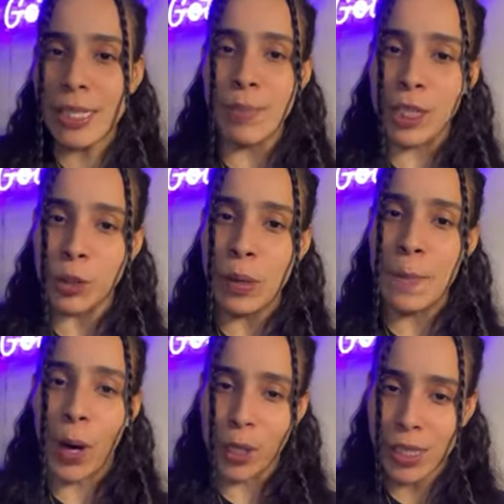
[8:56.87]
to meet you in
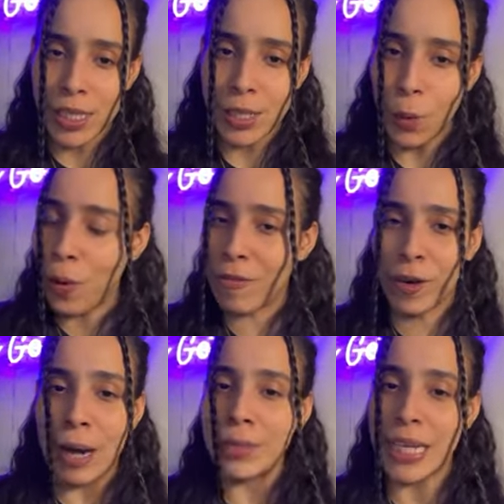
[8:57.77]
person,
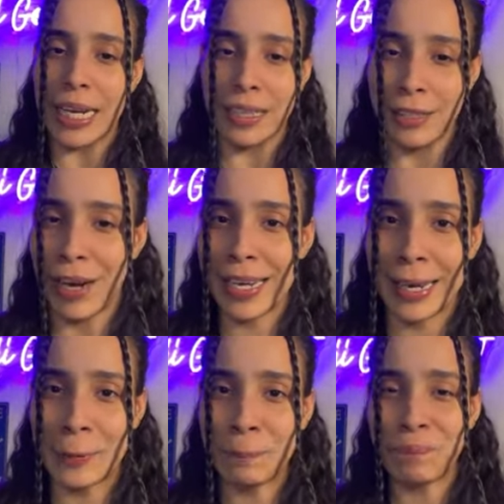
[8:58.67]
whoever I'm channeling right
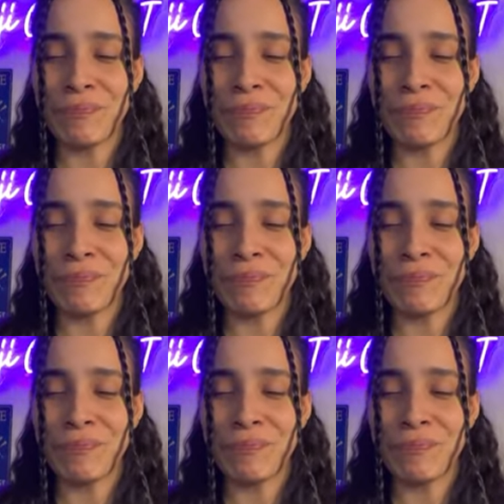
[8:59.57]
now,